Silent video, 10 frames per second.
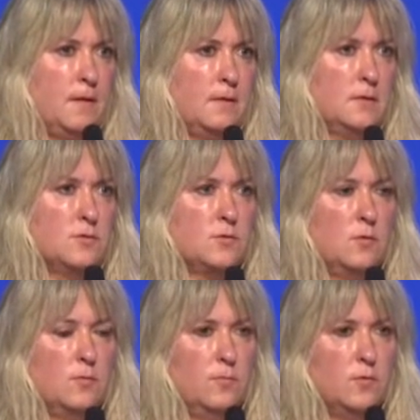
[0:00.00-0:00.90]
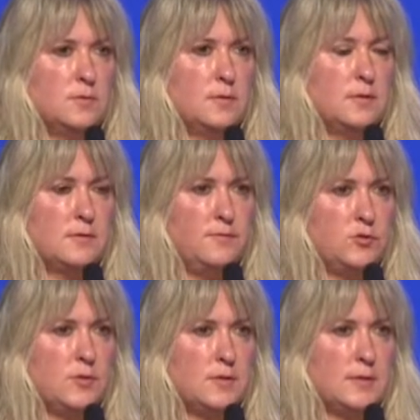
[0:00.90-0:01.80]
And so most of these
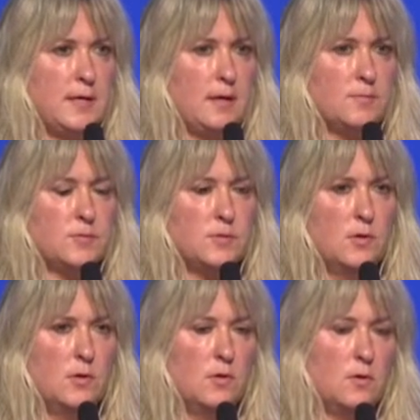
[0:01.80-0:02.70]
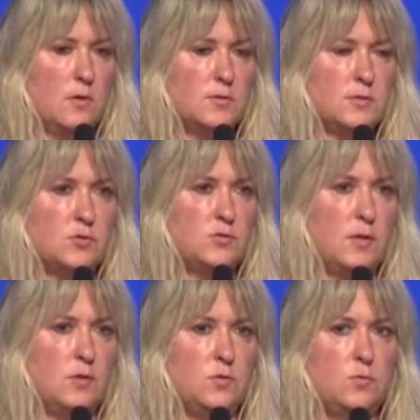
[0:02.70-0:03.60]
phishing scams are such
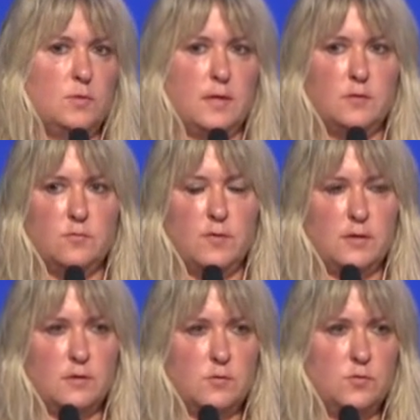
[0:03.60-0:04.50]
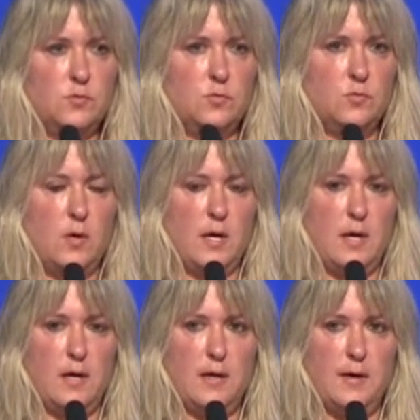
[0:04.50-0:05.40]
that you get directed to
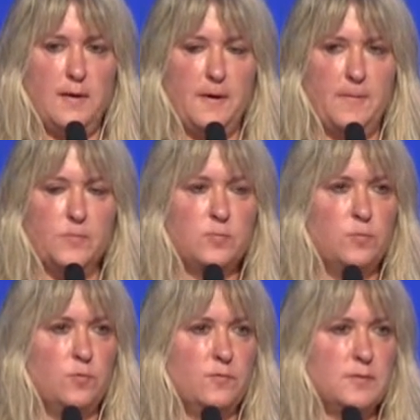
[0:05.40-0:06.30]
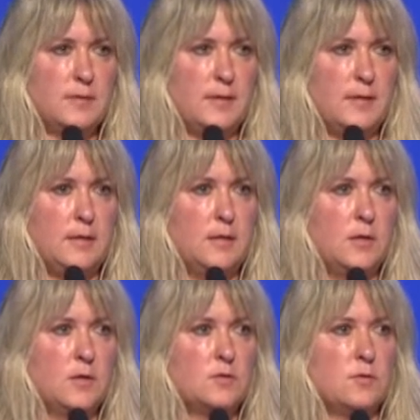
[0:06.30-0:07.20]
a um, spoofed site
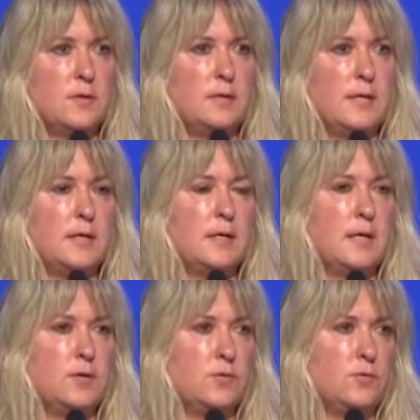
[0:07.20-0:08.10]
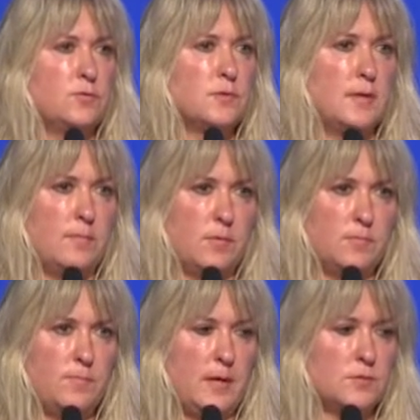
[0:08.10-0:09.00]
so that they can get your username
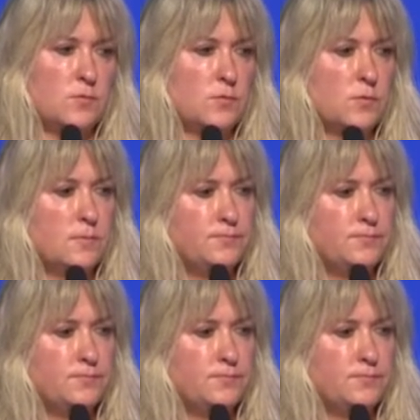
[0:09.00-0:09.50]
and password.